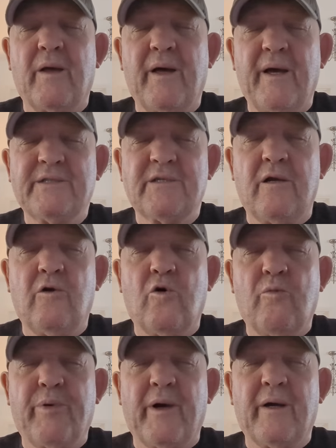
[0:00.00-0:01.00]
he's a
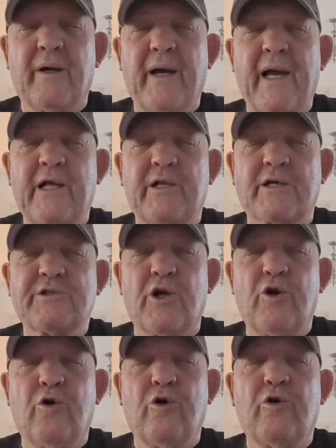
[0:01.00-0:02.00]
little bit, he
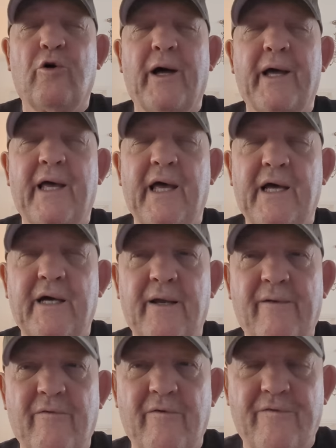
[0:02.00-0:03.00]
doesn't look like he can
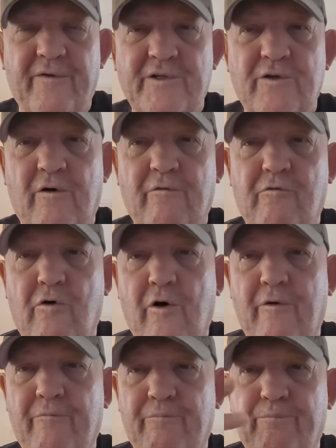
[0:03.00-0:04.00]
have, a, he's got a white,